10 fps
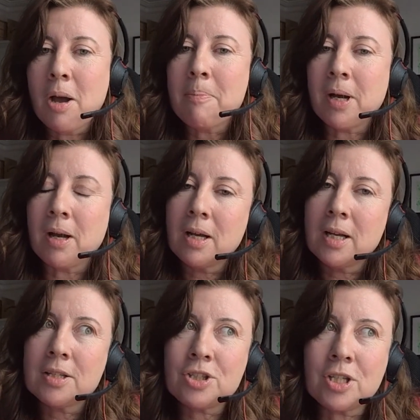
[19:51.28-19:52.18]
But
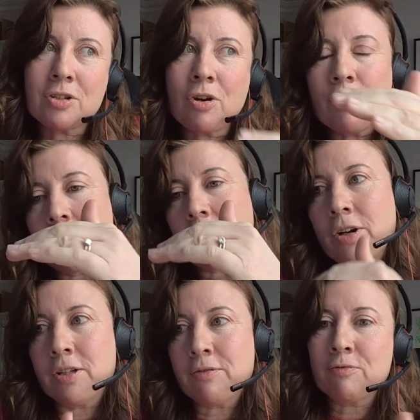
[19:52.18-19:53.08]
she's gone a
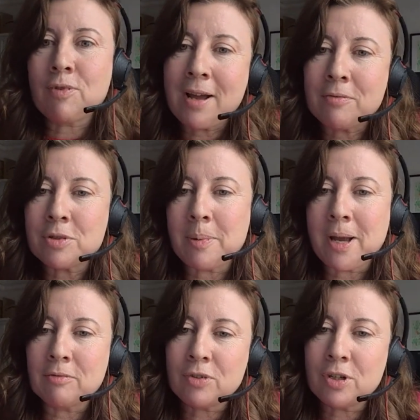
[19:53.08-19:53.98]
kind of
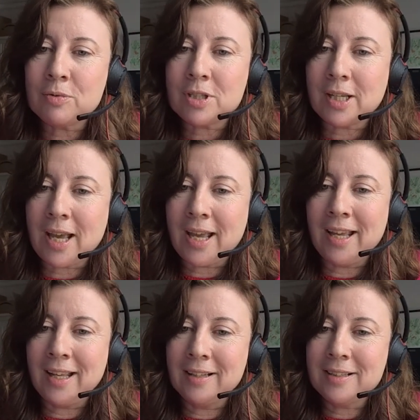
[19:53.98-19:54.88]
roundabout route to get
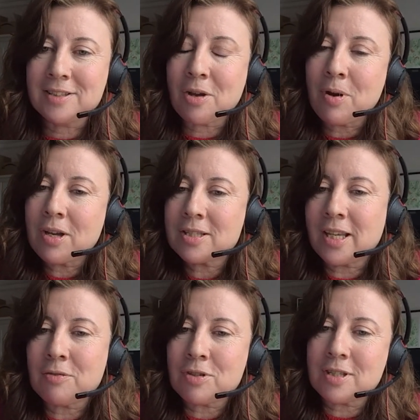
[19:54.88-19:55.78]
in. So her
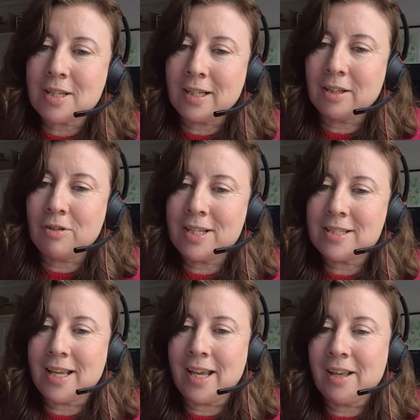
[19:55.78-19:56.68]
skills are still
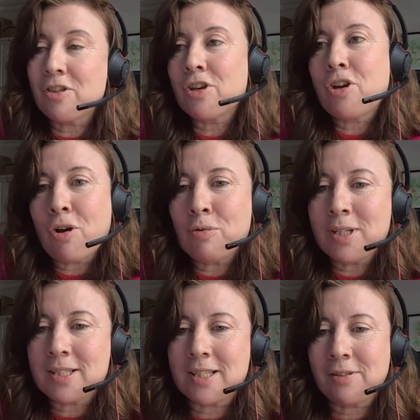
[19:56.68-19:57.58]
increasing. The goal
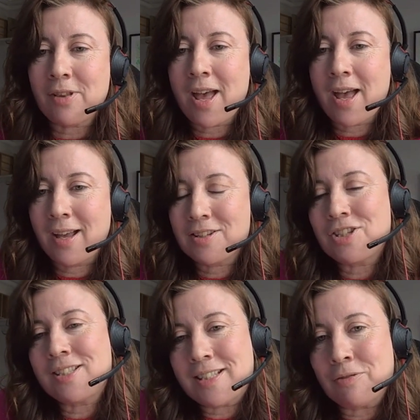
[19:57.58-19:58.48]
is still there.
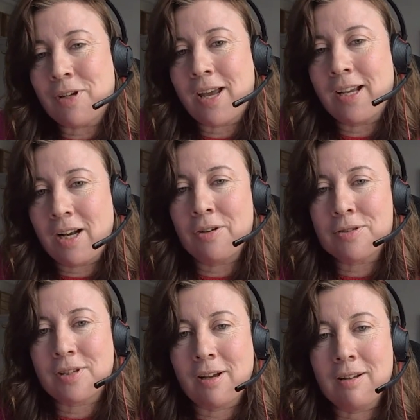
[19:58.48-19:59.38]
She's still getting
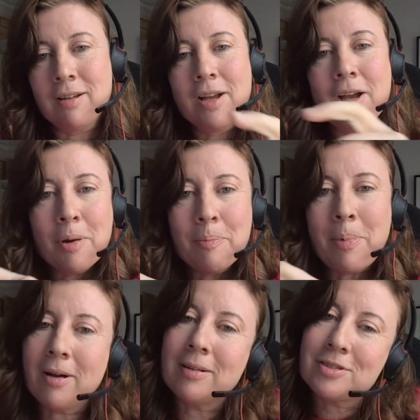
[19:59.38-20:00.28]
closer.
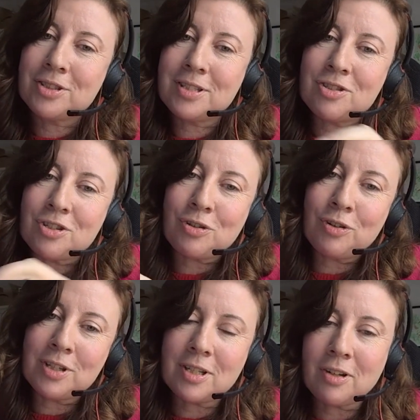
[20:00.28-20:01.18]
But she's just
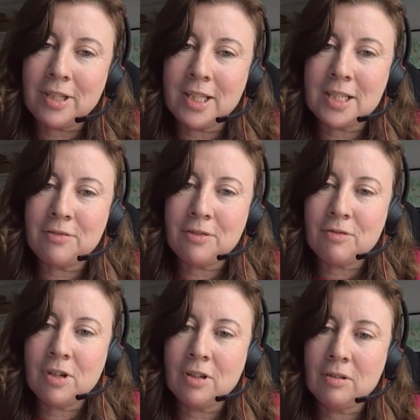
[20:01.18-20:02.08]
gone a slightly different
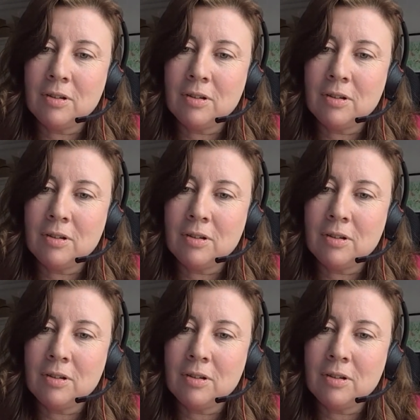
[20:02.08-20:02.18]
route.